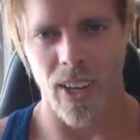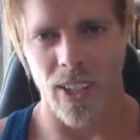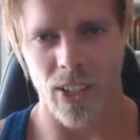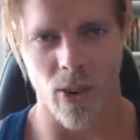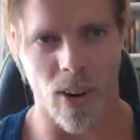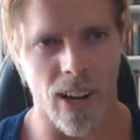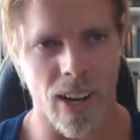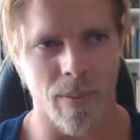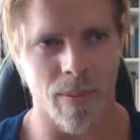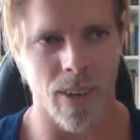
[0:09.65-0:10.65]
So I
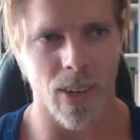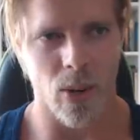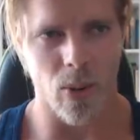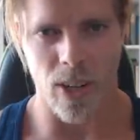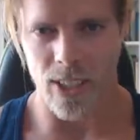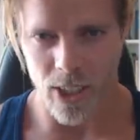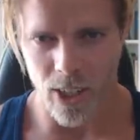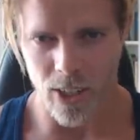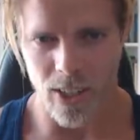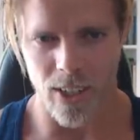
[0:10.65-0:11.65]
am quite
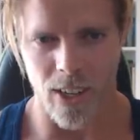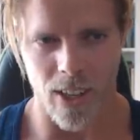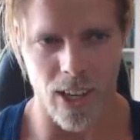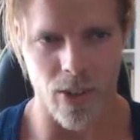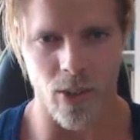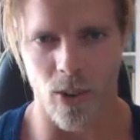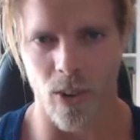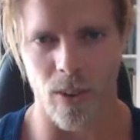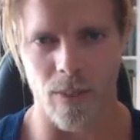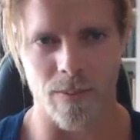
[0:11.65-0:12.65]
certain that you're
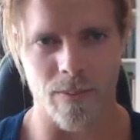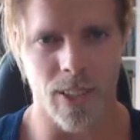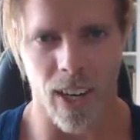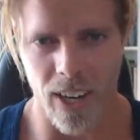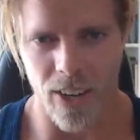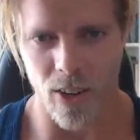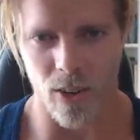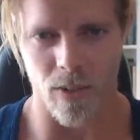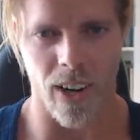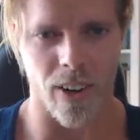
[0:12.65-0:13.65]
all tired
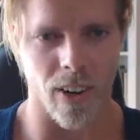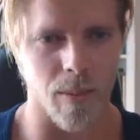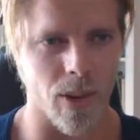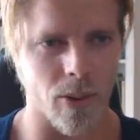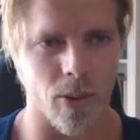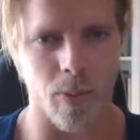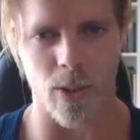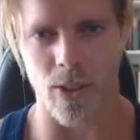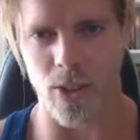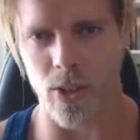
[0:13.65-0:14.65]
of hearing me
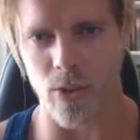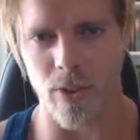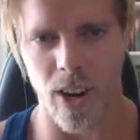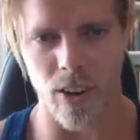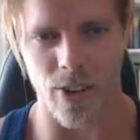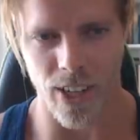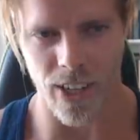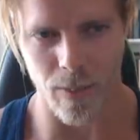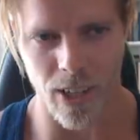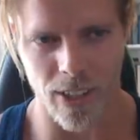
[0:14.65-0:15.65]
respond to various
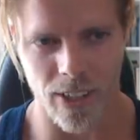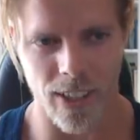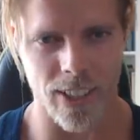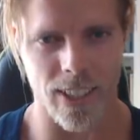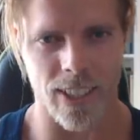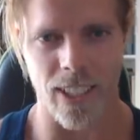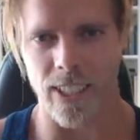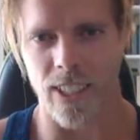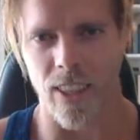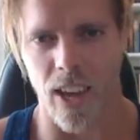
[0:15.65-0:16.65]
hit pieces,
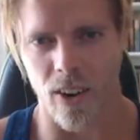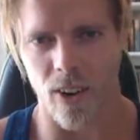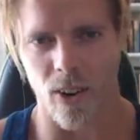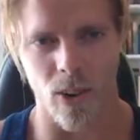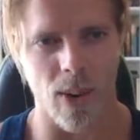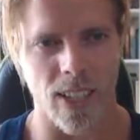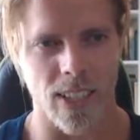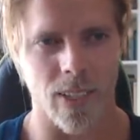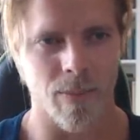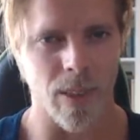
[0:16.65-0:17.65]
since they're
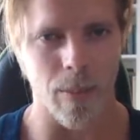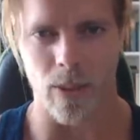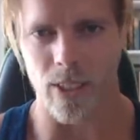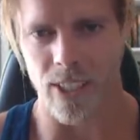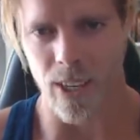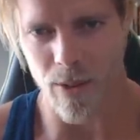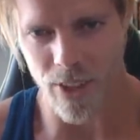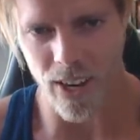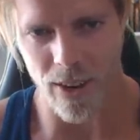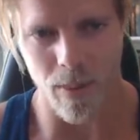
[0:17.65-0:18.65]
always about the same
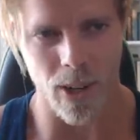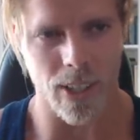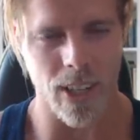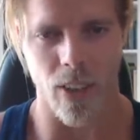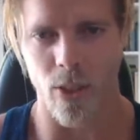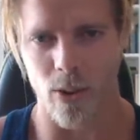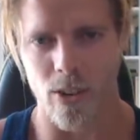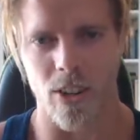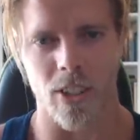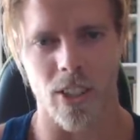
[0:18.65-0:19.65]
thing, but I thought
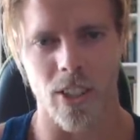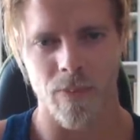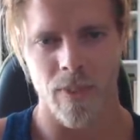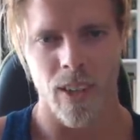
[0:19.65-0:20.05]
you just,